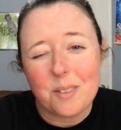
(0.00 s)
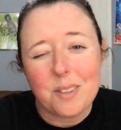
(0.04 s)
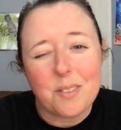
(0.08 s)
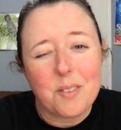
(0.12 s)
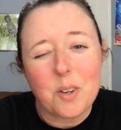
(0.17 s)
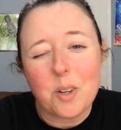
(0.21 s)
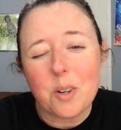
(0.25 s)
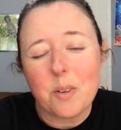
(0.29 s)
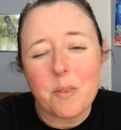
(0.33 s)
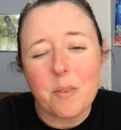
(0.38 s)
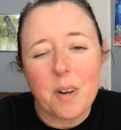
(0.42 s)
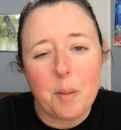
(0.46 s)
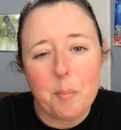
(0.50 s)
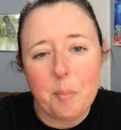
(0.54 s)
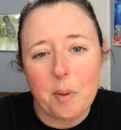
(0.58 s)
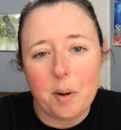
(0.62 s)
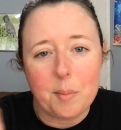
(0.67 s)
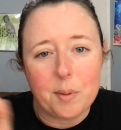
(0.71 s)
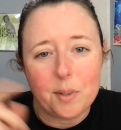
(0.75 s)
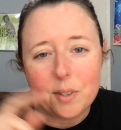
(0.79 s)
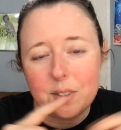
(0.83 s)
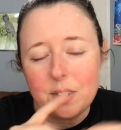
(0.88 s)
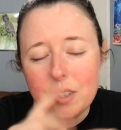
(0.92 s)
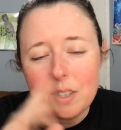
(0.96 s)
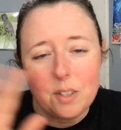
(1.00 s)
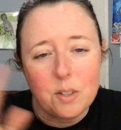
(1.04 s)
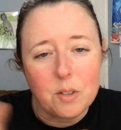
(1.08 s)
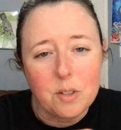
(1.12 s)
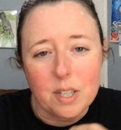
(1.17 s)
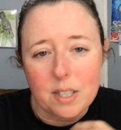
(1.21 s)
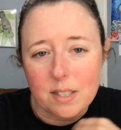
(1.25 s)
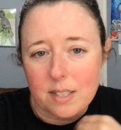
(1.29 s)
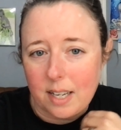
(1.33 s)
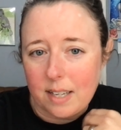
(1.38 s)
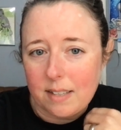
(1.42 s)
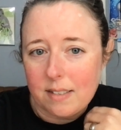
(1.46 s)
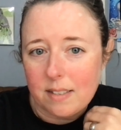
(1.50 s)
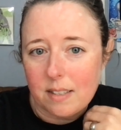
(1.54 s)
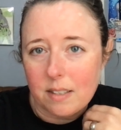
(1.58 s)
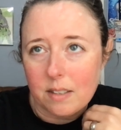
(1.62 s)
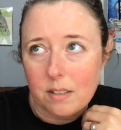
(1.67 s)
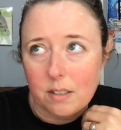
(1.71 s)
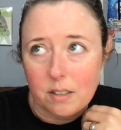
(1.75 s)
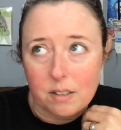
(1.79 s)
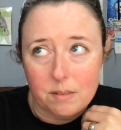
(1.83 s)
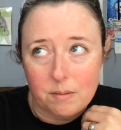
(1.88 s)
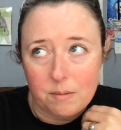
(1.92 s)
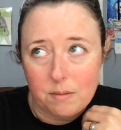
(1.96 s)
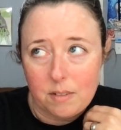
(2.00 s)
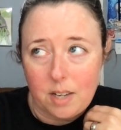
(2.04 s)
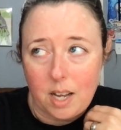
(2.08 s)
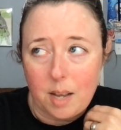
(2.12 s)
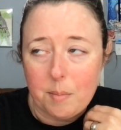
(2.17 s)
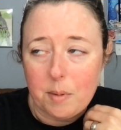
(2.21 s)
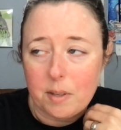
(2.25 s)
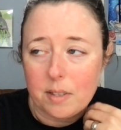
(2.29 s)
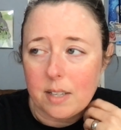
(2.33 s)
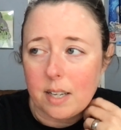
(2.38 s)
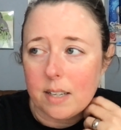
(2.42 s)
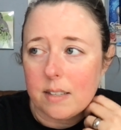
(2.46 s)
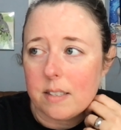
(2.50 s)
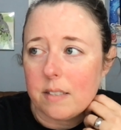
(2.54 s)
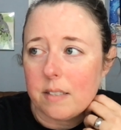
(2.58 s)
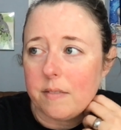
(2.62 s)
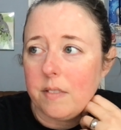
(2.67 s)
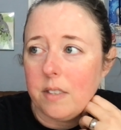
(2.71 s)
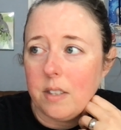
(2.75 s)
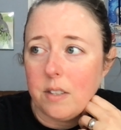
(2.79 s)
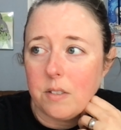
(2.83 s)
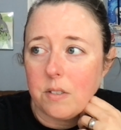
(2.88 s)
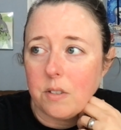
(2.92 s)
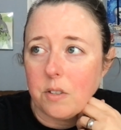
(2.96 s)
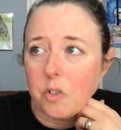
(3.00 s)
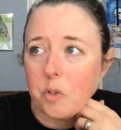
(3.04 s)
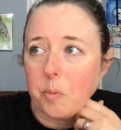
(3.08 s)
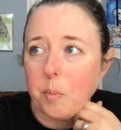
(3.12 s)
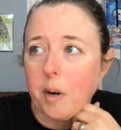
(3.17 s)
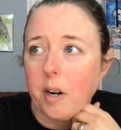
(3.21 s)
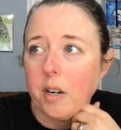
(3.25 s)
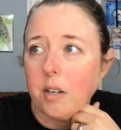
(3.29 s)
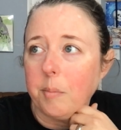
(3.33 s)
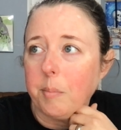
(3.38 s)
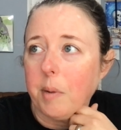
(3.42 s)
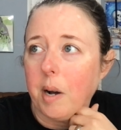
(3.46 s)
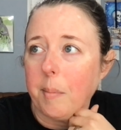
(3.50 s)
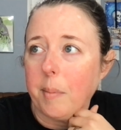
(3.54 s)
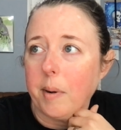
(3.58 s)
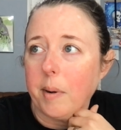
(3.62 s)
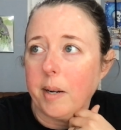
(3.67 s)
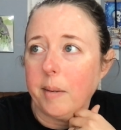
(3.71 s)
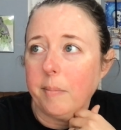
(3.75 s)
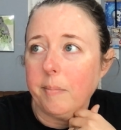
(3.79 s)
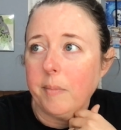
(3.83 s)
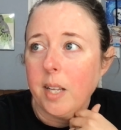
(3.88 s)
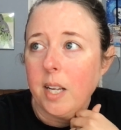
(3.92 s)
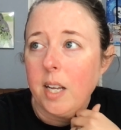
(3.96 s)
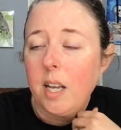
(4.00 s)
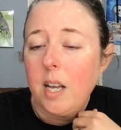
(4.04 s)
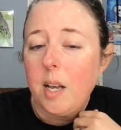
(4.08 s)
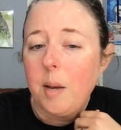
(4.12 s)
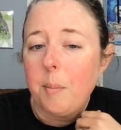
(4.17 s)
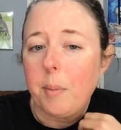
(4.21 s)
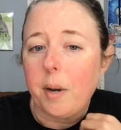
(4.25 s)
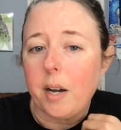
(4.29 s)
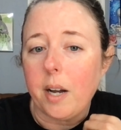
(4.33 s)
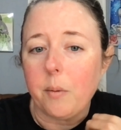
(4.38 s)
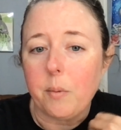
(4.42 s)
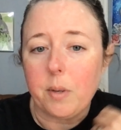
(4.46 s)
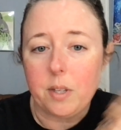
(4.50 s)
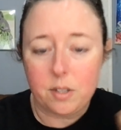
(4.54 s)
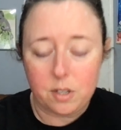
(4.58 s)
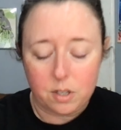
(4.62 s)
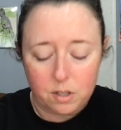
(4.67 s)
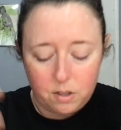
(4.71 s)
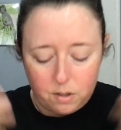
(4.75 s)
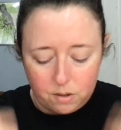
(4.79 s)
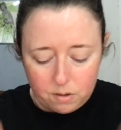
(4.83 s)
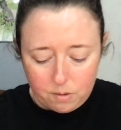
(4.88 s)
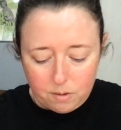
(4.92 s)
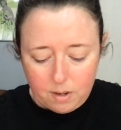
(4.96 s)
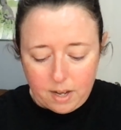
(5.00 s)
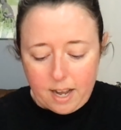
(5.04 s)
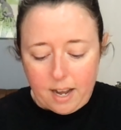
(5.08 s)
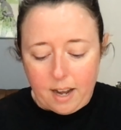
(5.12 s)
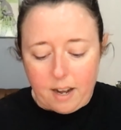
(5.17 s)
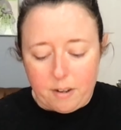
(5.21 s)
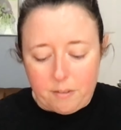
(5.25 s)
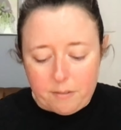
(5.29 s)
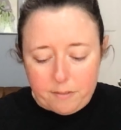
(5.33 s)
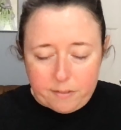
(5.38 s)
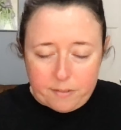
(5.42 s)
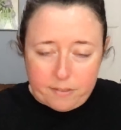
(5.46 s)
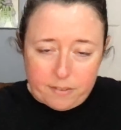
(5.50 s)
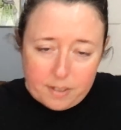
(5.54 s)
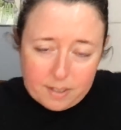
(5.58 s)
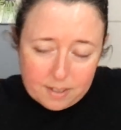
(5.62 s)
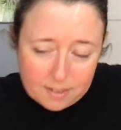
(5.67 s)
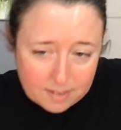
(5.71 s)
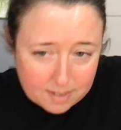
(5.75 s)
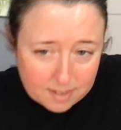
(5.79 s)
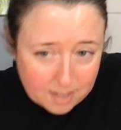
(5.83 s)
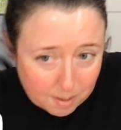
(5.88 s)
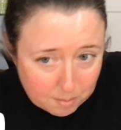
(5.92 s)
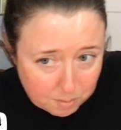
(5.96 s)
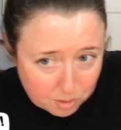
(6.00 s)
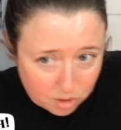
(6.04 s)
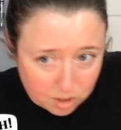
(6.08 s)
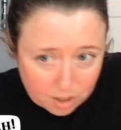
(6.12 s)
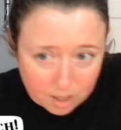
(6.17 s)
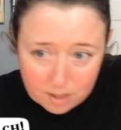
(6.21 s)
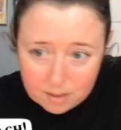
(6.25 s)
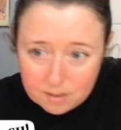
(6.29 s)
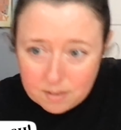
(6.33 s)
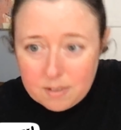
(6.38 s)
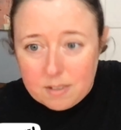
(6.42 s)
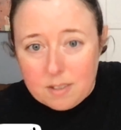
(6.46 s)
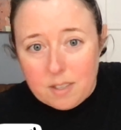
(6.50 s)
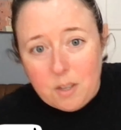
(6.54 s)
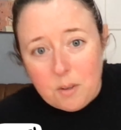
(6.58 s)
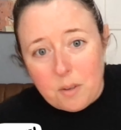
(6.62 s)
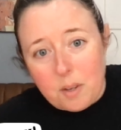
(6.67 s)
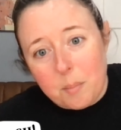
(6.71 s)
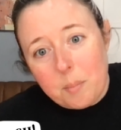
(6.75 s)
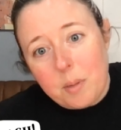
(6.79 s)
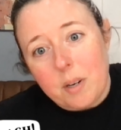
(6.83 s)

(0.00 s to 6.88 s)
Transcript: If you go to Redbubble and then you click Dyson or type in Dyson via the search bar, it'll pop up. But we do have some shirts that you can